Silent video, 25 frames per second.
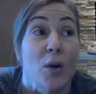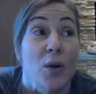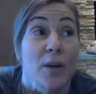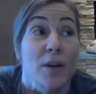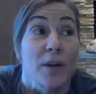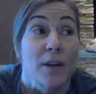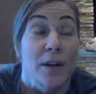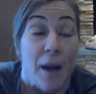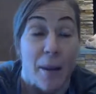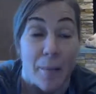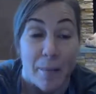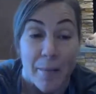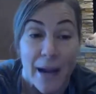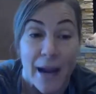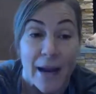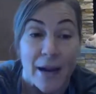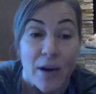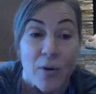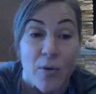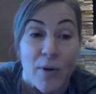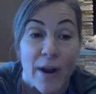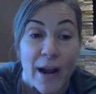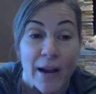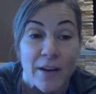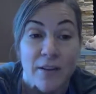come back
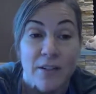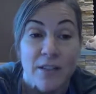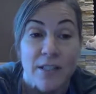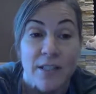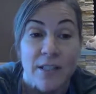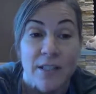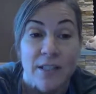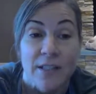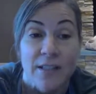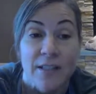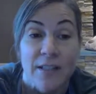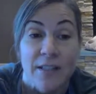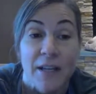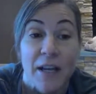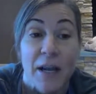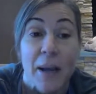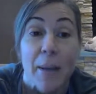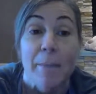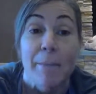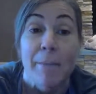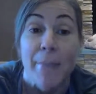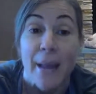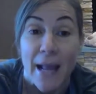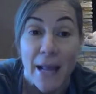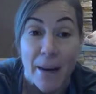around,
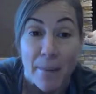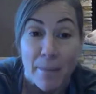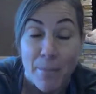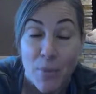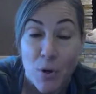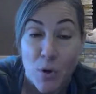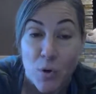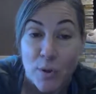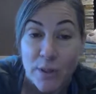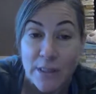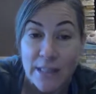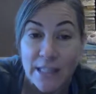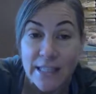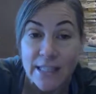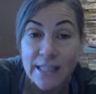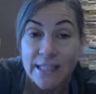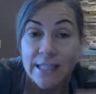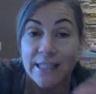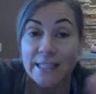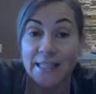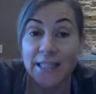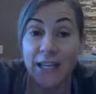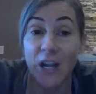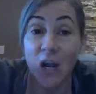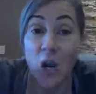bend both
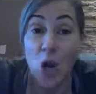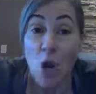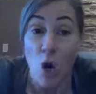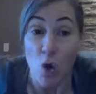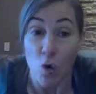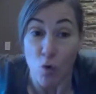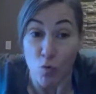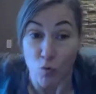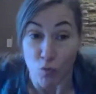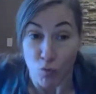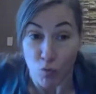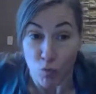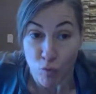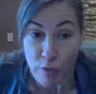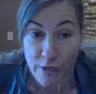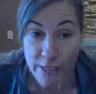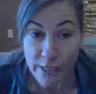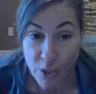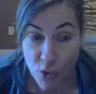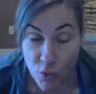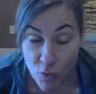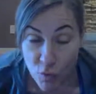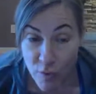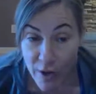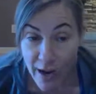knees,
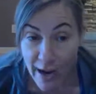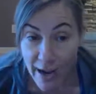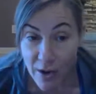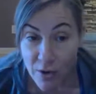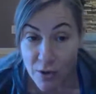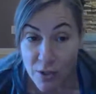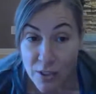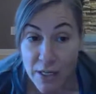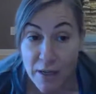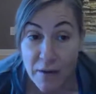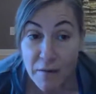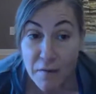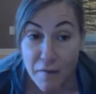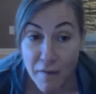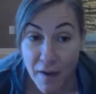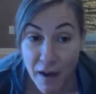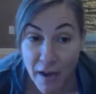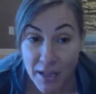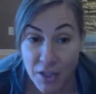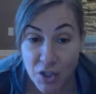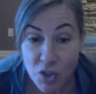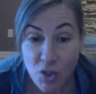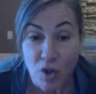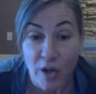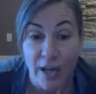reach around,
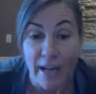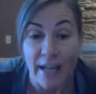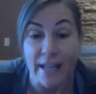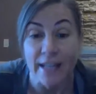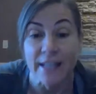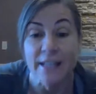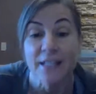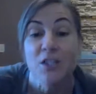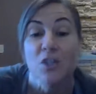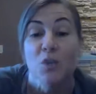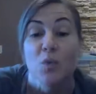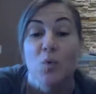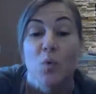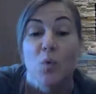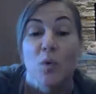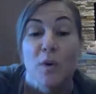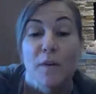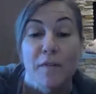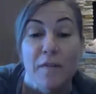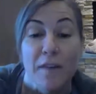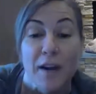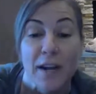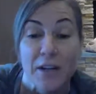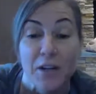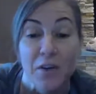find your hands or
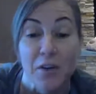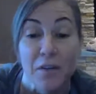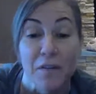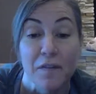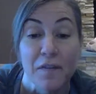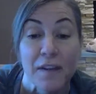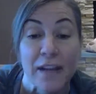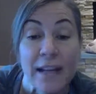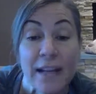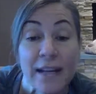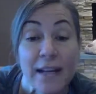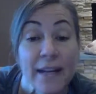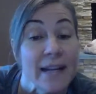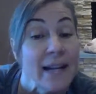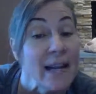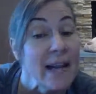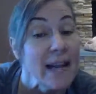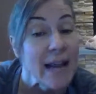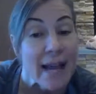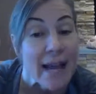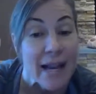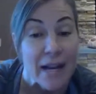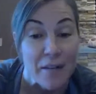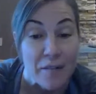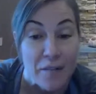find your feet.
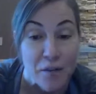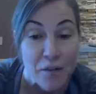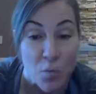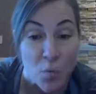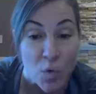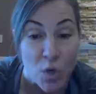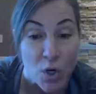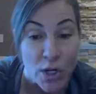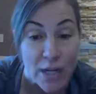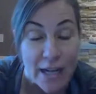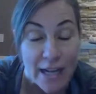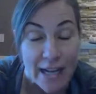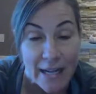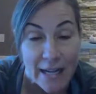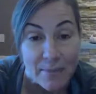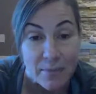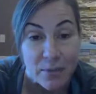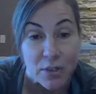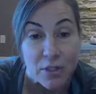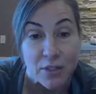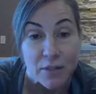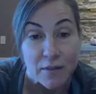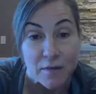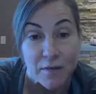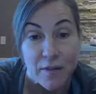And if you weren't able
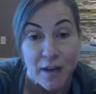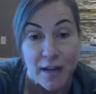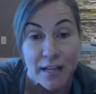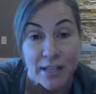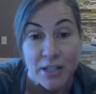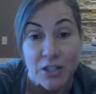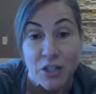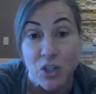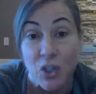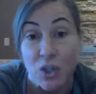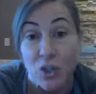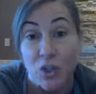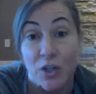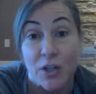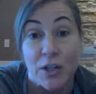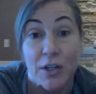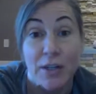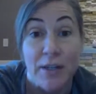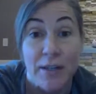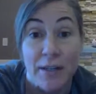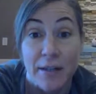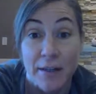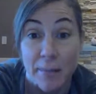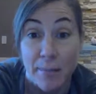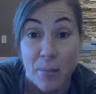to find your
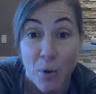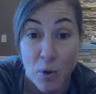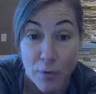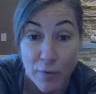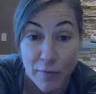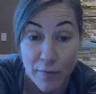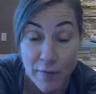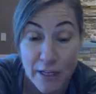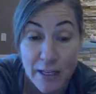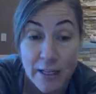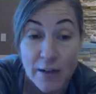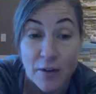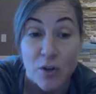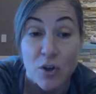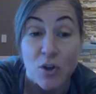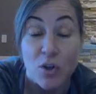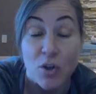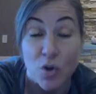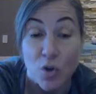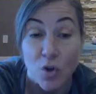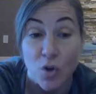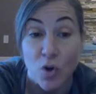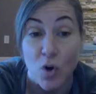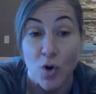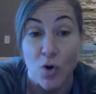both feet,
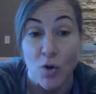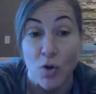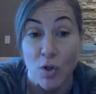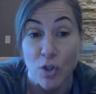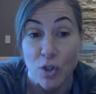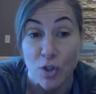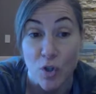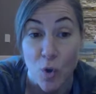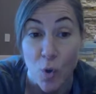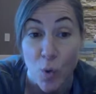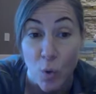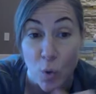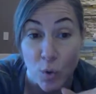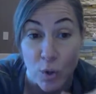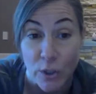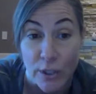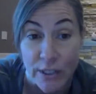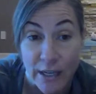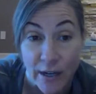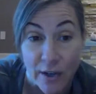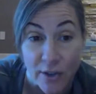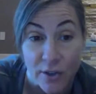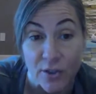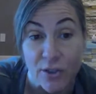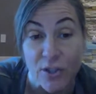you're going to hold the
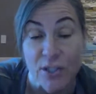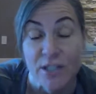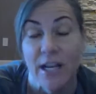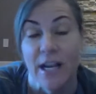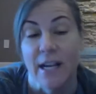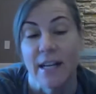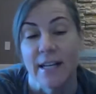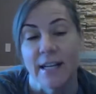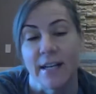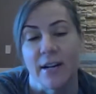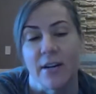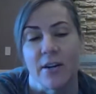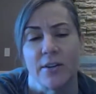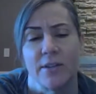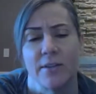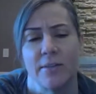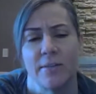other side here